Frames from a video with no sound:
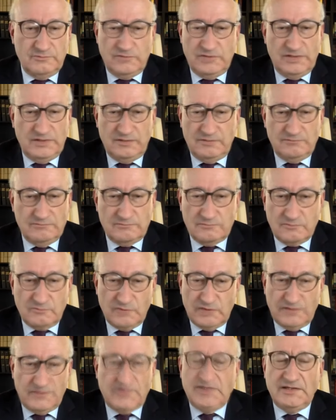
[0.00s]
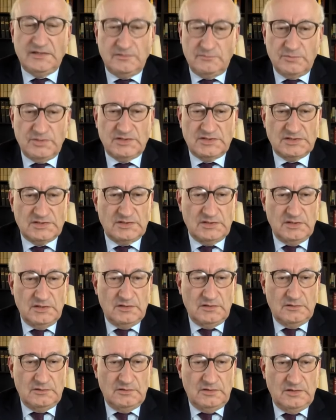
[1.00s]
we'll see. But
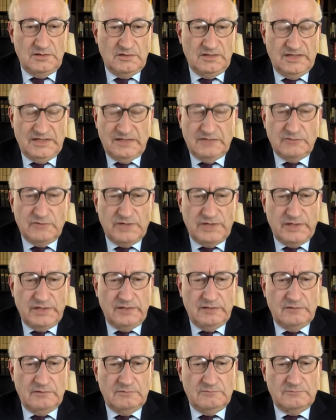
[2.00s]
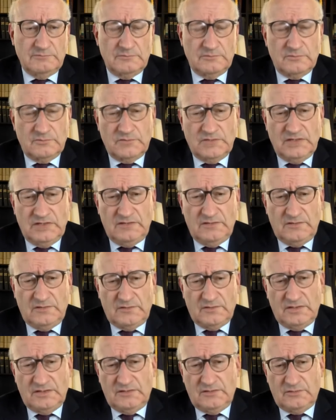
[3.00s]
anyway,
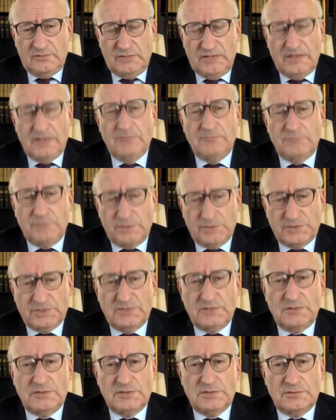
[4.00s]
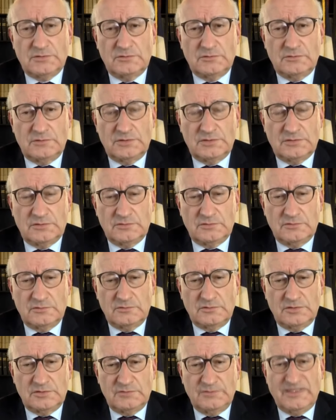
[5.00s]
it's really important
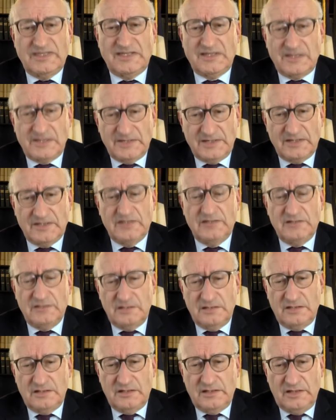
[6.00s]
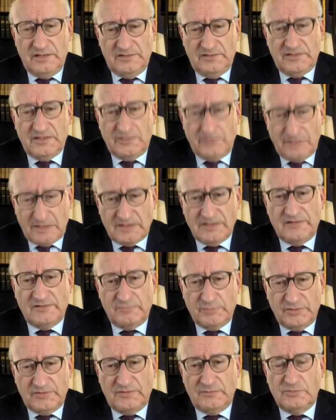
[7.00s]
to make clear as directly
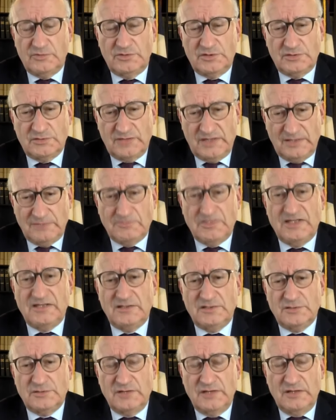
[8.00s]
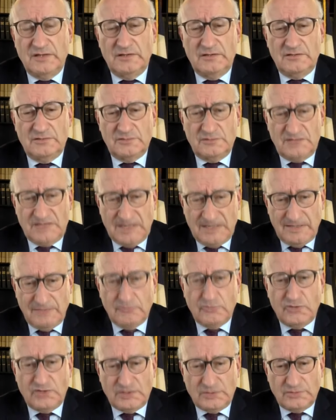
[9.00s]
as possible to him, and to tell
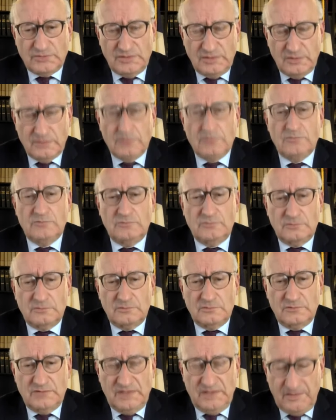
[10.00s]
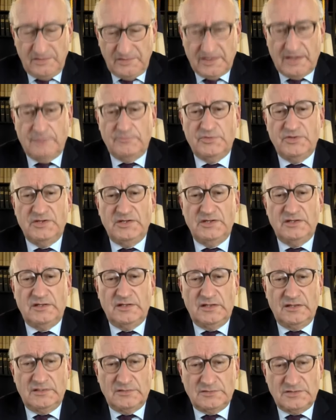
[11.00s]
him what we know is
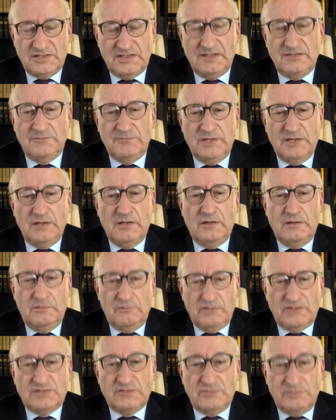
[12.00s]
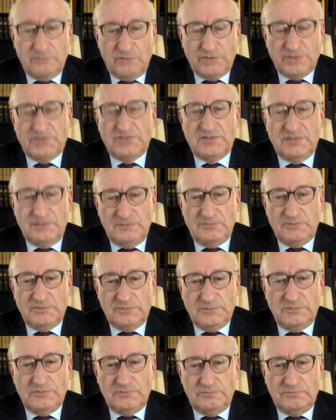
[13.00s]
happening, and to tell him what we want him
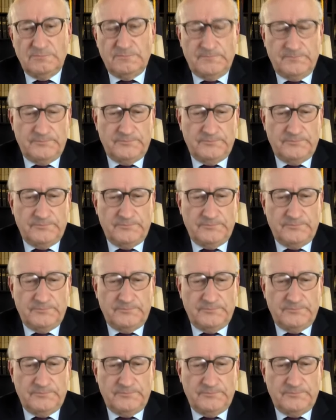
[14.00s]
to do.